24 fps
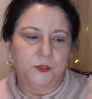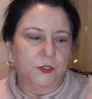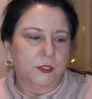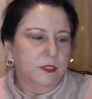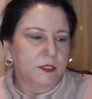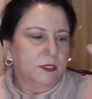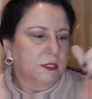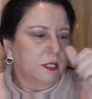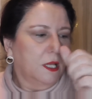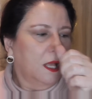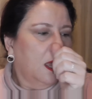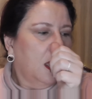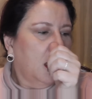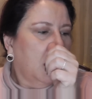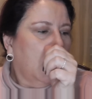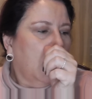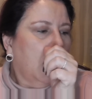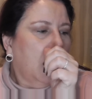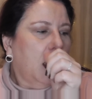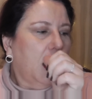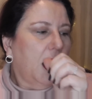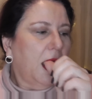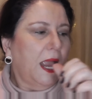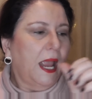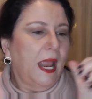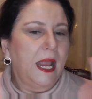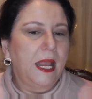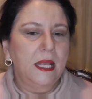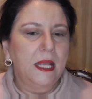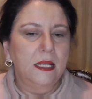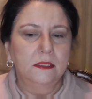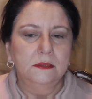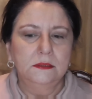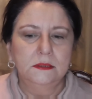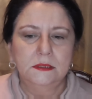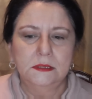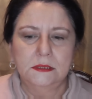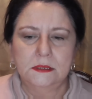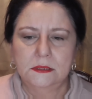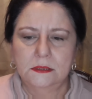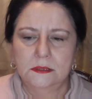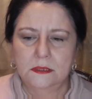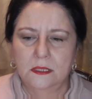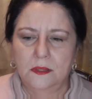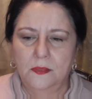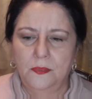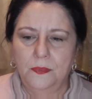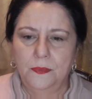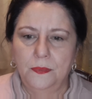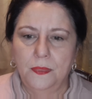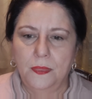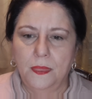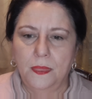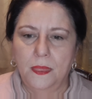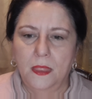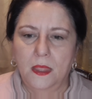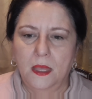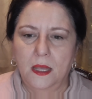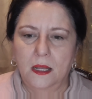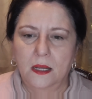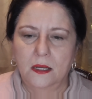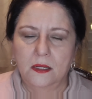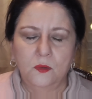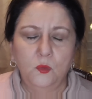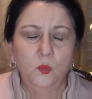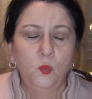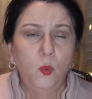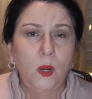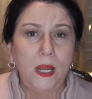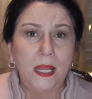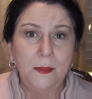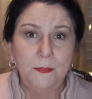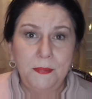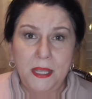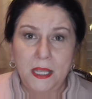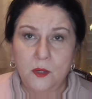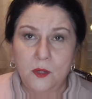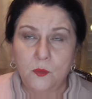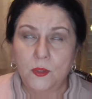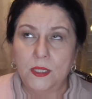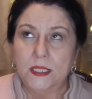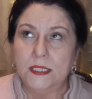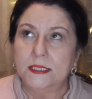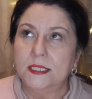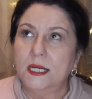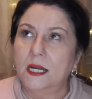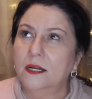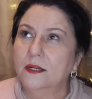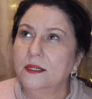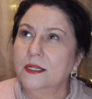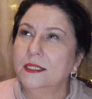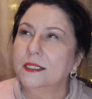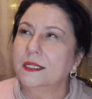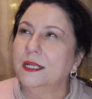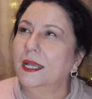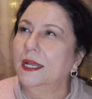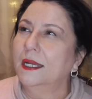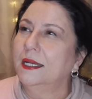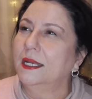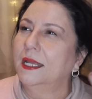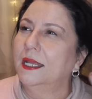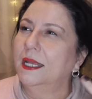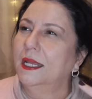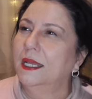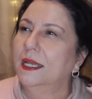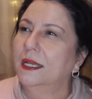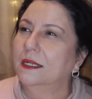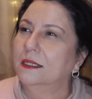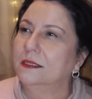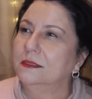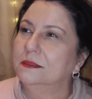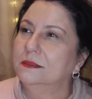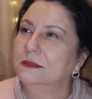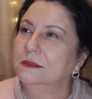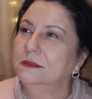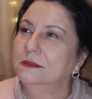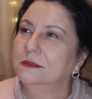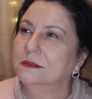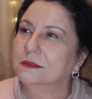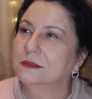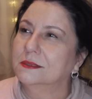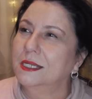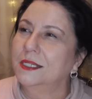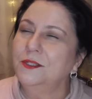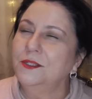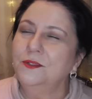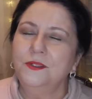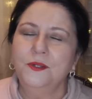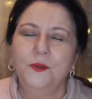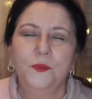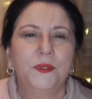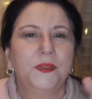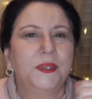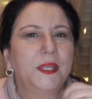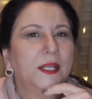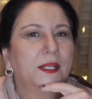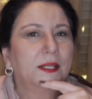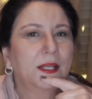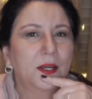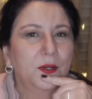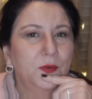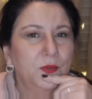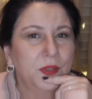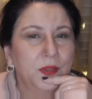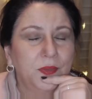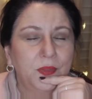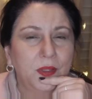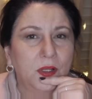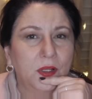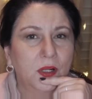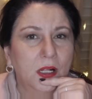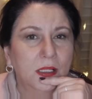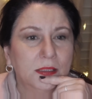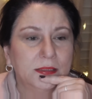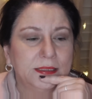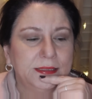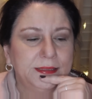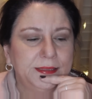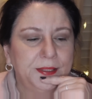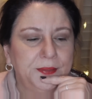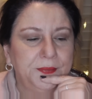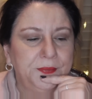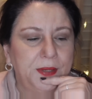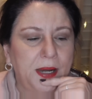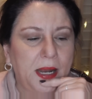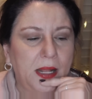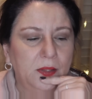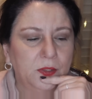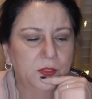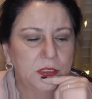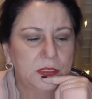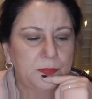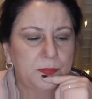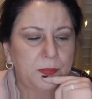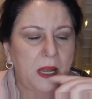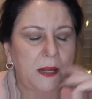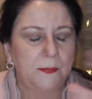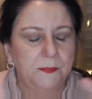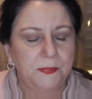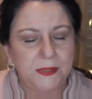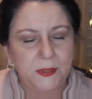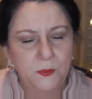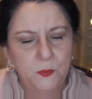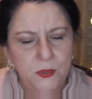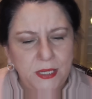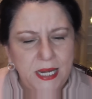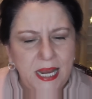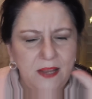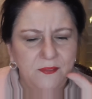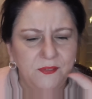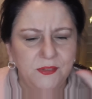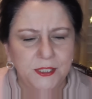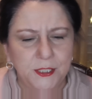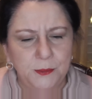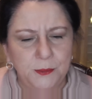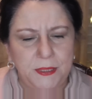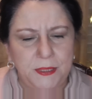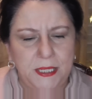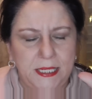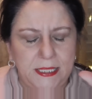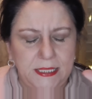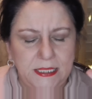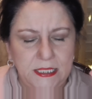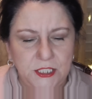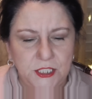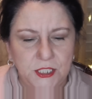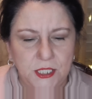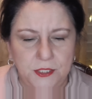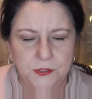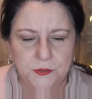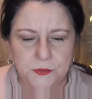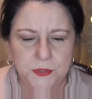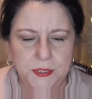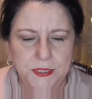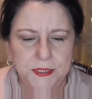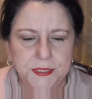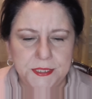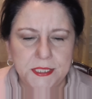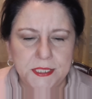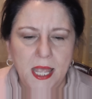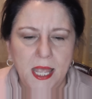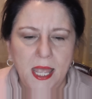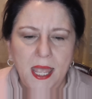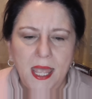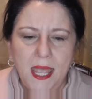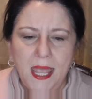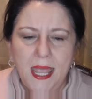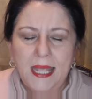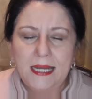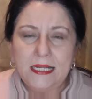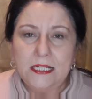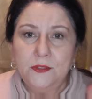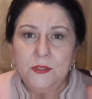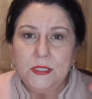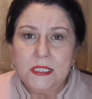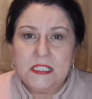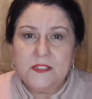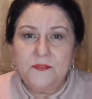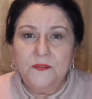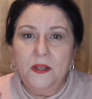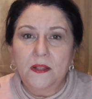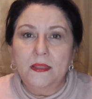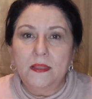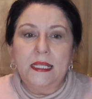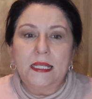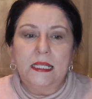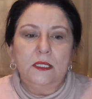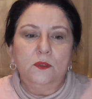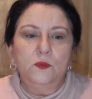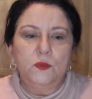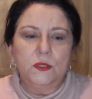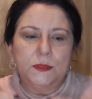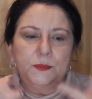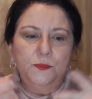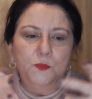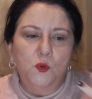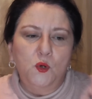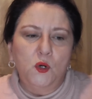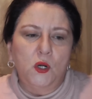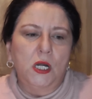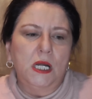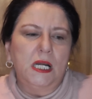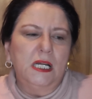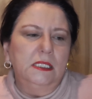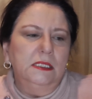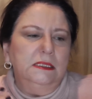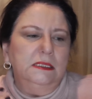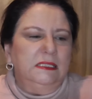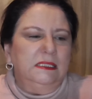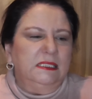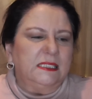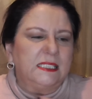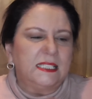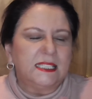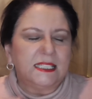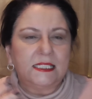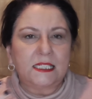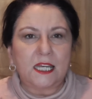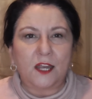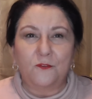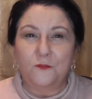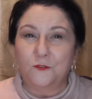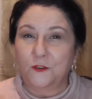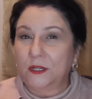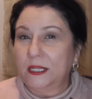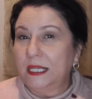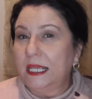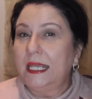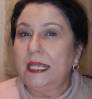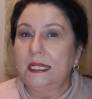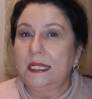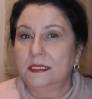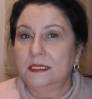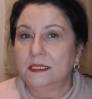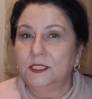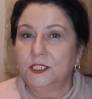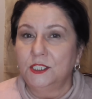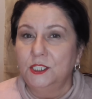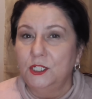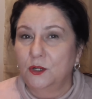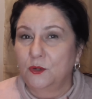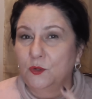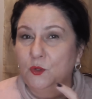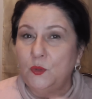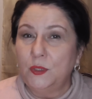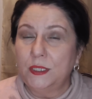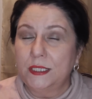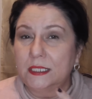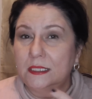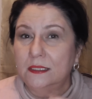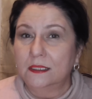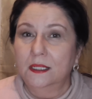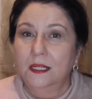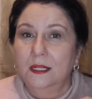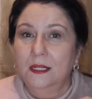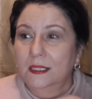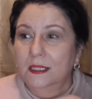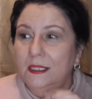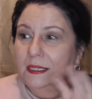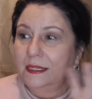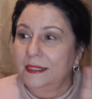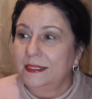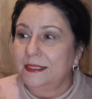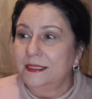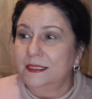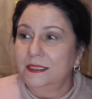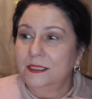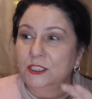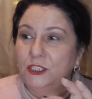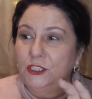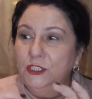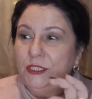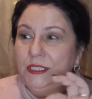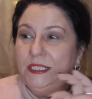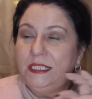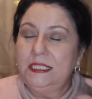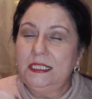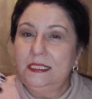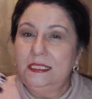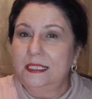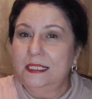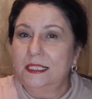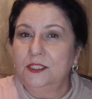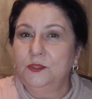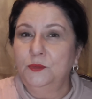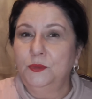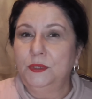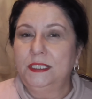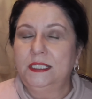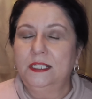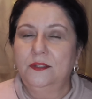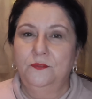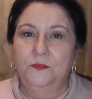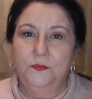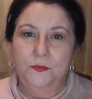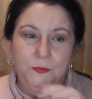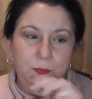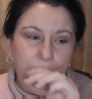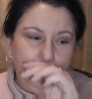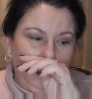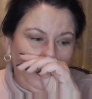doors. And way back when, Target kind of had, I don't think they called it the dollar spot, but they would have a little bit at each entrance. And I always felt like it was more stuff for kids, you know, quick little goodie that you would give,